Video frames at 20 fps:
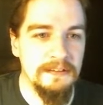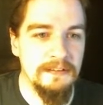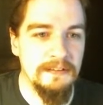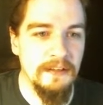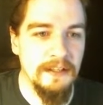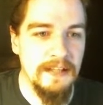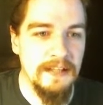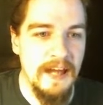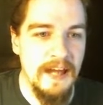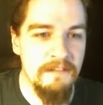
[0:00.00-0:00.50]

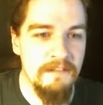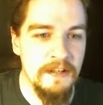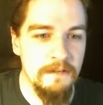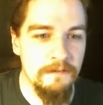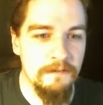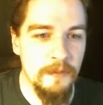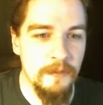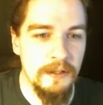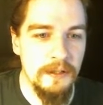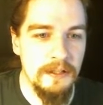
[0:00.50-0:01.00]
like having
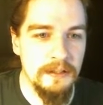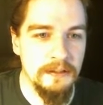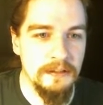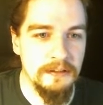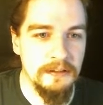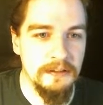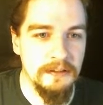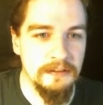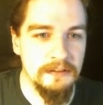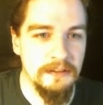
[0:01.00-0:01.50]
it from
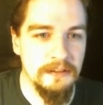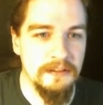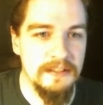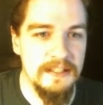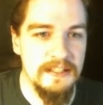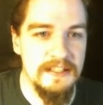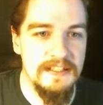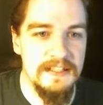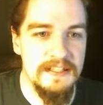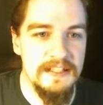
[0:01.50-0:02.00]
an
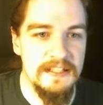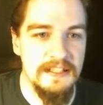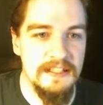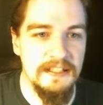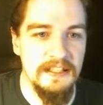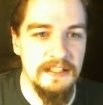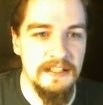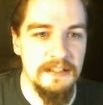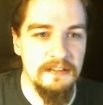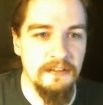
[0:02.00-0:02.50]
easy to
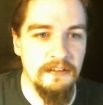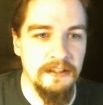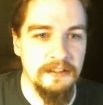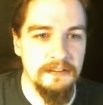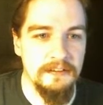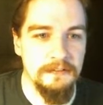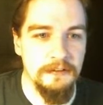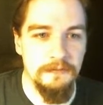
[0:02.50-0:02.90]
get like